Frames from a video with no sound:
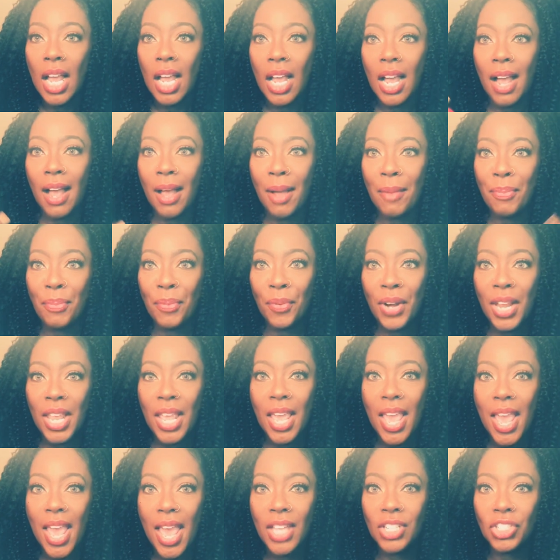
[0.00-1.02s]

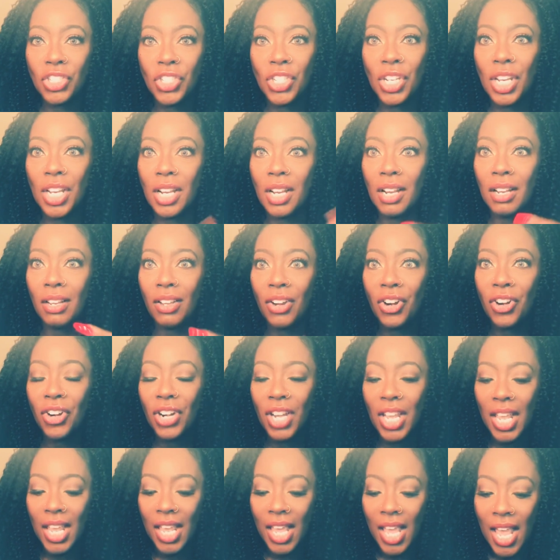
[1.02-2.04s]
comprehension,
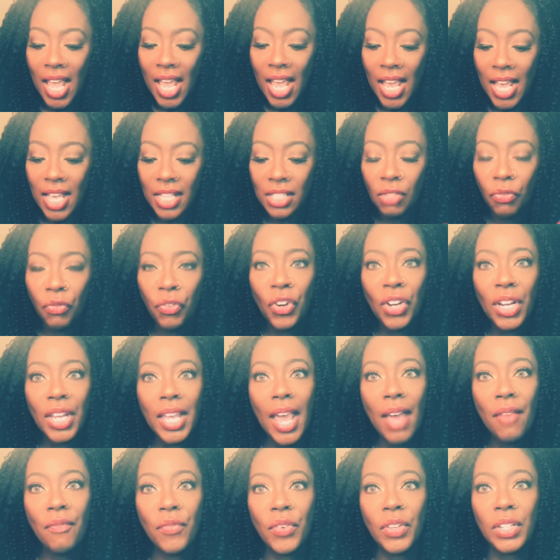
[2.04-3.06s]
learning, is
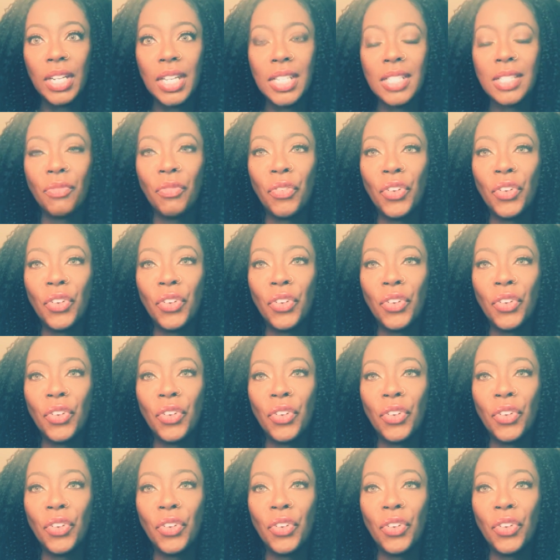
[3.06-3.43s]
forgetfulness.